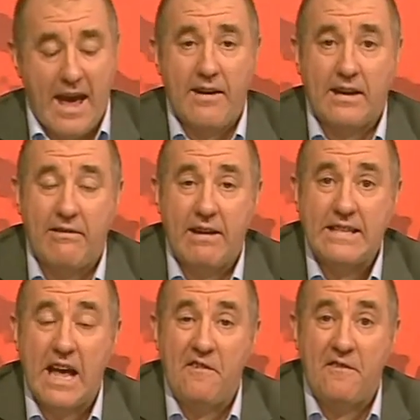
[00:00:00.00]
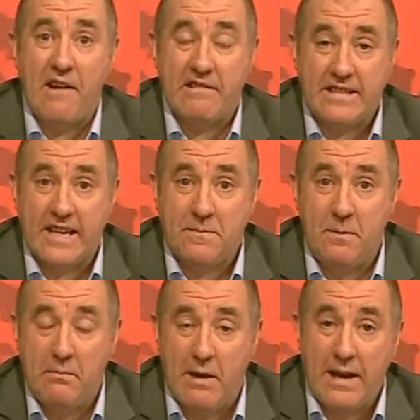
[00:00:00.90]
Kerry, is that a fair
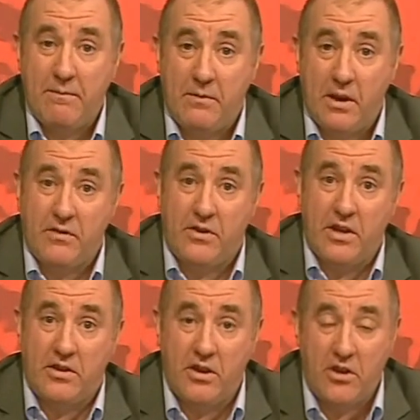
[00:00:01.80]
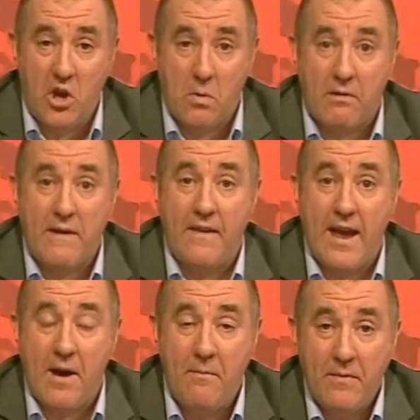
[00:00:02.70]
assessment, mate, that you were in
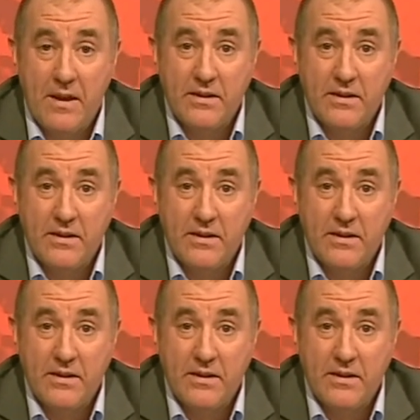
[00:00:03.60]
there?